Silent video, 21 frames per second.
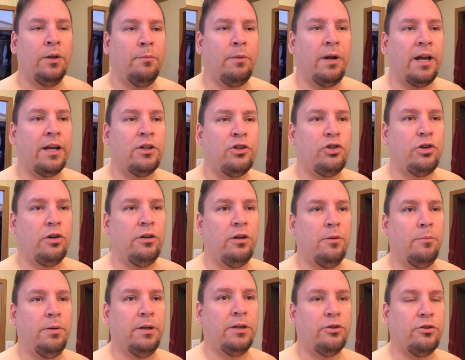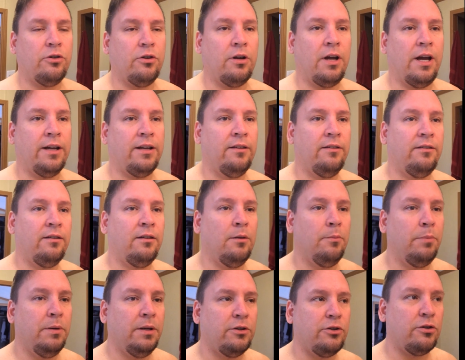But I can show you a picture. I can send
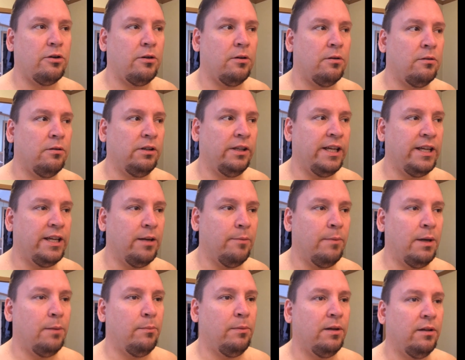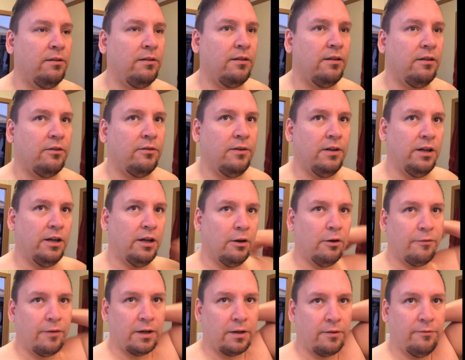a picture, link it maybe into this video
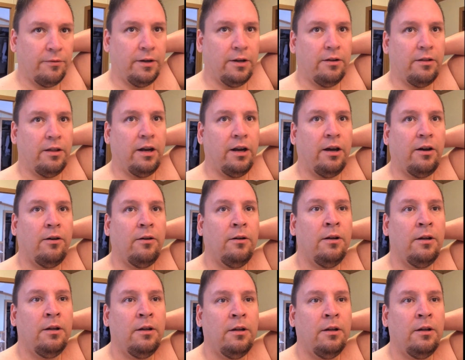if I can figure that out.